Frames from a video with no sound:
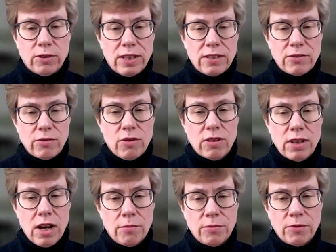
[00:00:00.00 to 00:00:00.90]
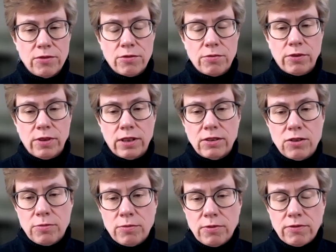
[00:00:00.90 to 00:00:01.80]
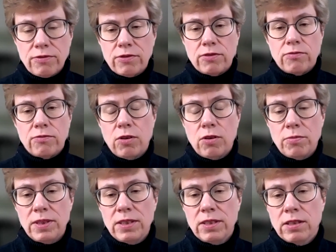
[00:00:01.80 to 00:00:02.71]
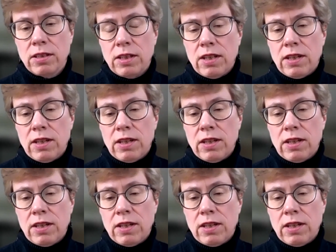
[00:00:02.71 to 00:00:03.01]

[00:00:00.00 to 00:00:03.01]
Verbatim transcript: more or less all comers, were eligible for enrollment.